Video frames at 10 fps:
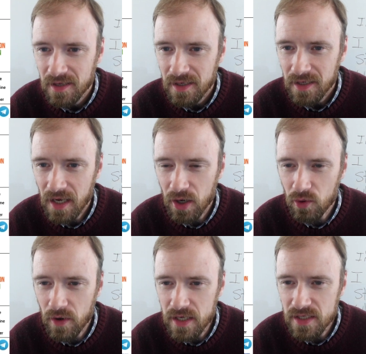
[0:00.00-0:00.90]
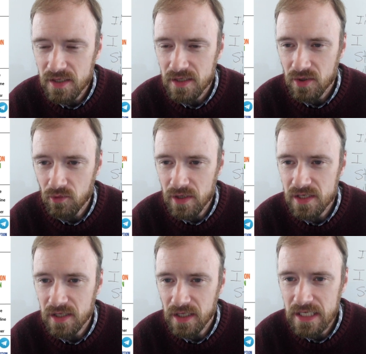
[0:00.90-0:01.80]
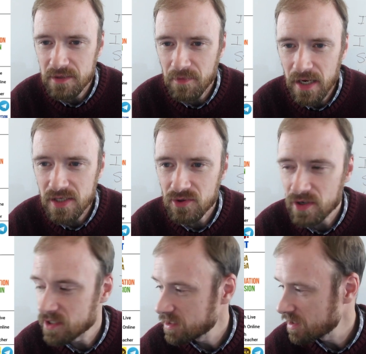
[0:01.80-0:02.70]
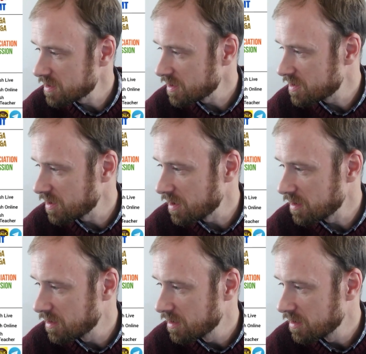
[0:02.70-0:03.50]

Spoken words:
Yeah, Grace, to release my stress, as I said,